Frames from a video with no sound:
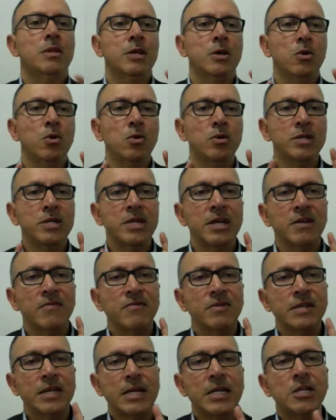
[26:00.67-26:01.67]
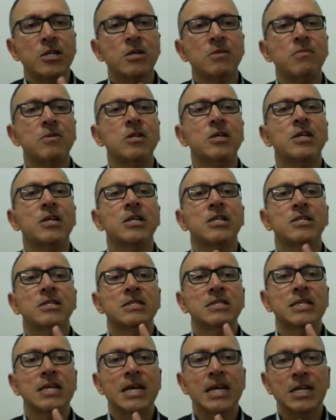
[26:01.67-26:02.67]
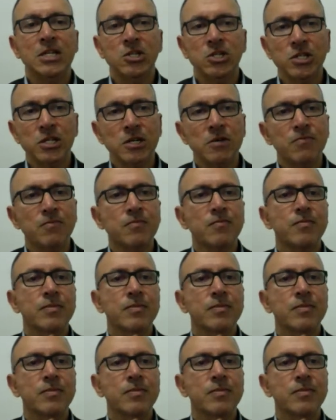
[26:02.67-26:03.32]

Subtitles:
They only have telecommunications engineer,